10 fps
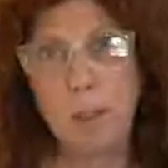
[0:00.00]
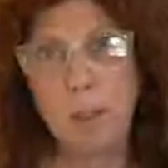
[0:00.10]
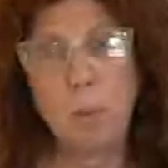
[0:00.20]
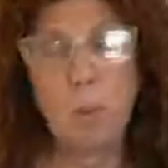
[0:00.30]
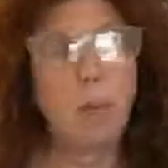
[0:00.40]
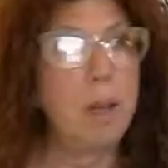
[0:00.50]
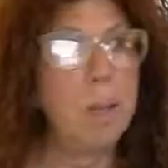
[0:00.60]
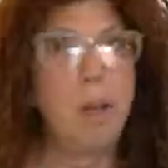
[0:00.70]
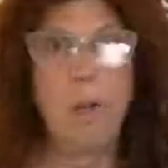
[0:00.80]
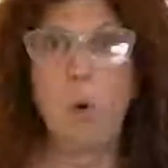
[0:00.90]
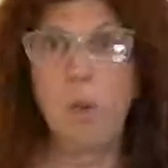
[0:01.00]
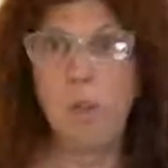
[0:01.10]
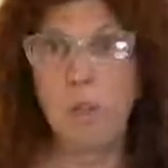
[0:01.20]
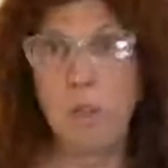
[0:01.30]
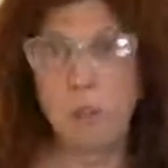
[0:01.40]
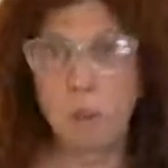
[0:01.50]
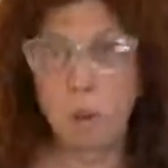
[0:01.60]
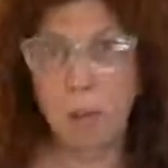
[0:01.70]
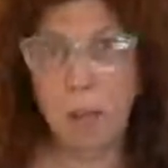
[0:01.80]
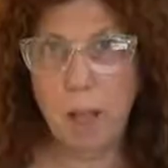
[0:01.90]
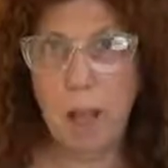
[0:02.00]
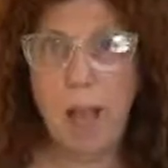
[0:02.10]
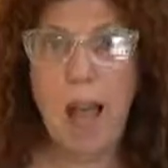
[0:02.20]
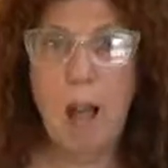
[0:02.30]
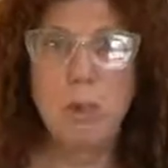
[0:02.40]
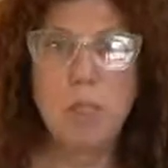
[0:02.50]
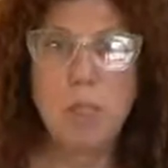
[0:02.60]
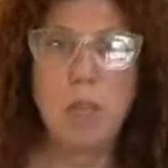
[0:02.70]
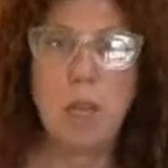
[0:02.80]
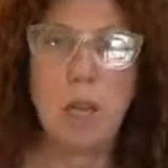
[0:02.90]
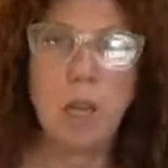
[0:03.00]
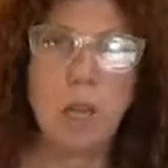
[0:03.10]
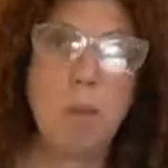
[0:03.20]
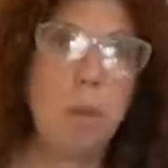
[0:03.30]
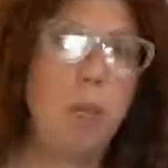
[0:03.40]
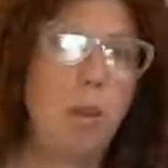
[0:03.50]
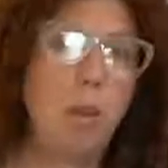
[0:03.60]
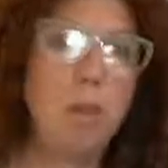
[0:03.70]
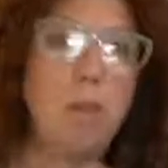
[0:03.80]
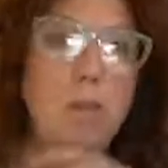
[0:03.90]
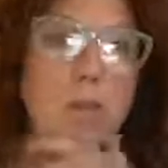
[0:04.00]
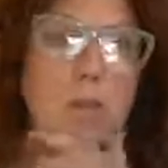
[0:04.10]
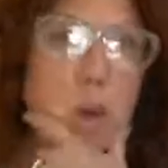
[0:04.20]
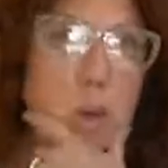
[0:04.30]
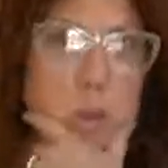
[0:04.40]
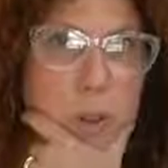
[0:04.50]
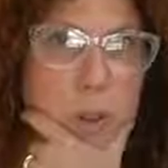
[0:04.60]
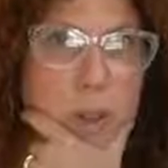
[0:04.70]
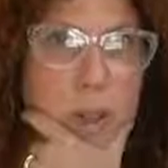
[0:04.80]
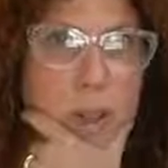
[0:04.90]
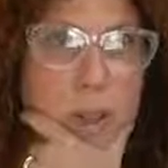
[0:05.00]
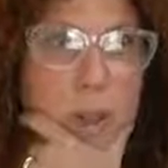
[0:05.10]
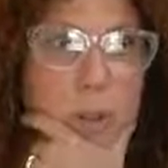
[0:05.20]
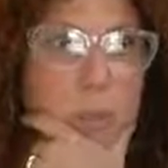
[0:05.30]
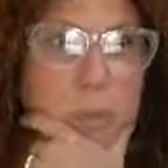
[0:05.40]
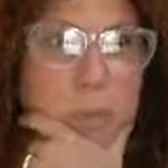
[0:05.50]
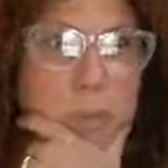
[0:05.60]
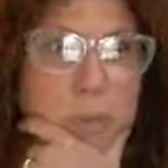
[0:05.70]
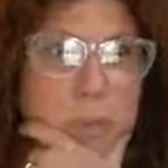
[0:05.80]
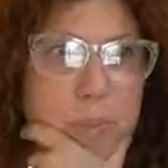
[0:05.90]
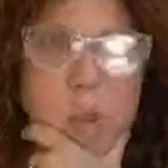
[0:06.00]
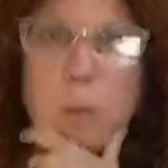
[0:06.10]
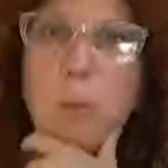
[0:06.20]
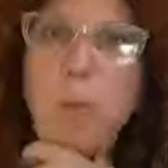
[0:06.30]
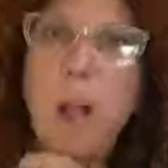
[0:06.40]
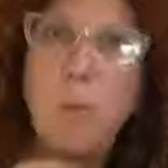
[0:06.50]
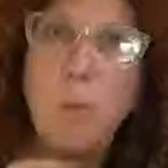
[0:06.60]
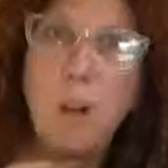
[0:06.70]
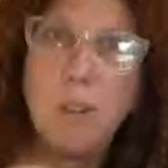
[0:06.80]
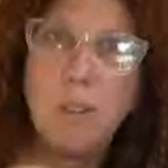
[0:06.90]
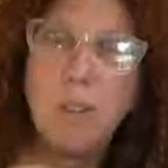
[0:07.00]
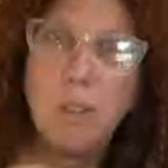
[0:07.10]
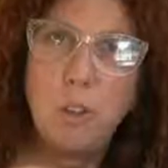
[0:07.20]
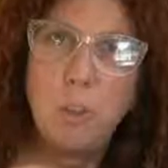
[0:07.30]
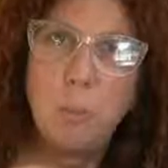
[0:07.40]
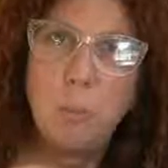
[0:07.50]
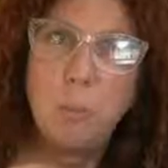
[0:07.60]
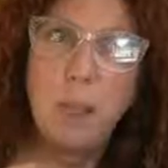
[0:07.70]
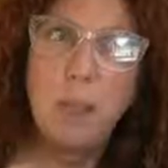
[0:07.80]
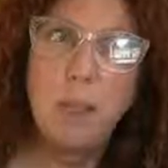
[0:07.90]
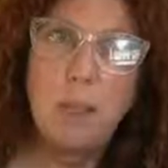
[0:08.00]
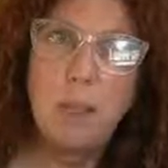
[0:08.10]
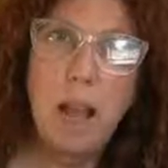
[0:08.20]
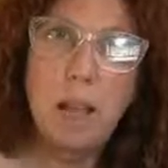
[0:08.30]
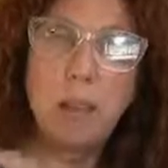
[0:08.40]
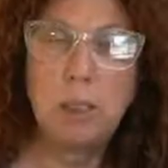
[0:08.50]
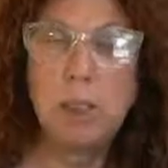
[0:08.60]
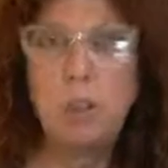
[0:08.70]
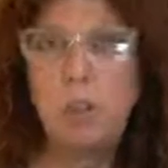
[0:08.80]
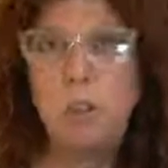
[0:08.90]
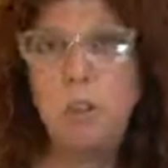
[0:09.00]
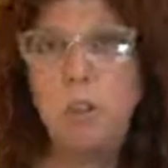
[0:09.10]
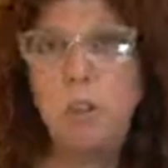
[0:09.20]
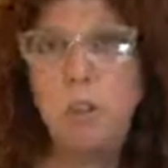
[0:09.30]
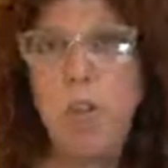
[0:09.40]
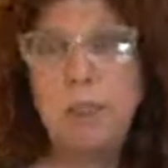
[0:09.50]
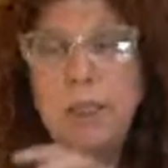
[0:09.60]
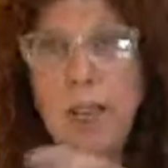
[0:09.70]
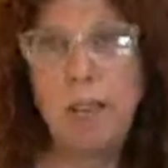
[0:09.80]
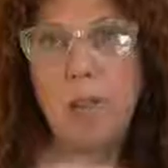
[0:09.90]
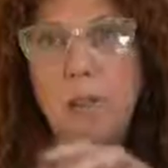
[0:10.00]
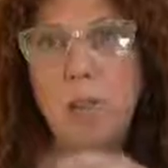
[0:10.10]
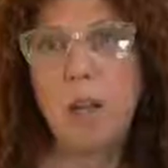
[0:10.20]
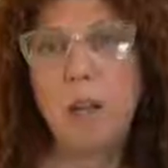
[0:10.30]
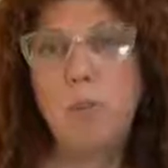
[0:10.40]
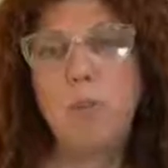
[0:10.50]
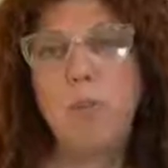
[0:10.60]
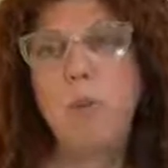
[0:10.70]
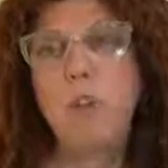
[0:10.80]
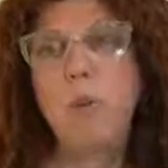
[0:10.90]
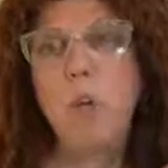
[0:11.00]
What am I going to get from that? How is the company going to serve, what I want to do? And that is the question you should ask every time before you